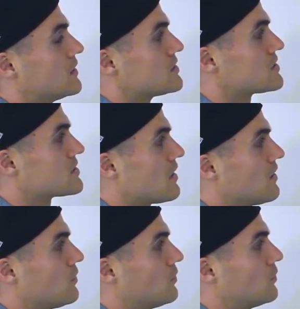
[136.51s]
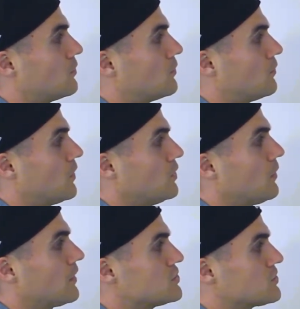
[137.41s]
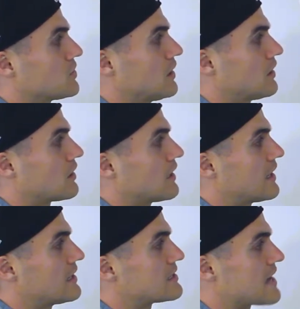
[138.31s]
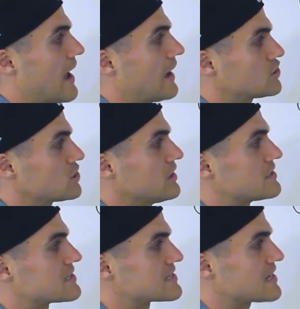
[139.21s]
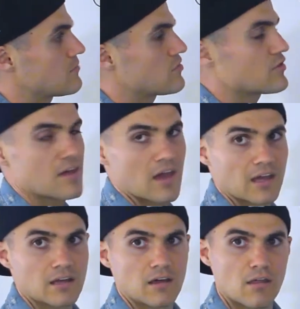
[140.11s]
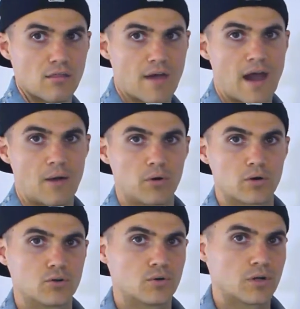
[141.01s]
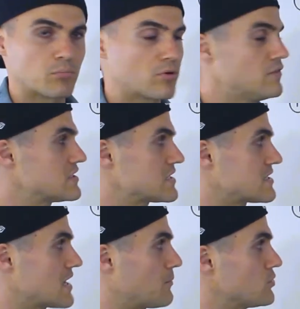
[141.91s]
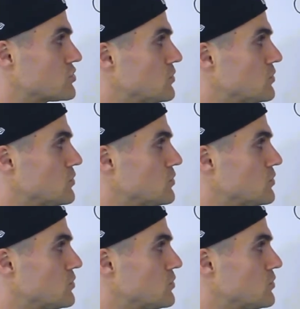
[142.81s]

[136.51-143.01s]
So what you want to do here is actually the same thing that we were doing in previous examples.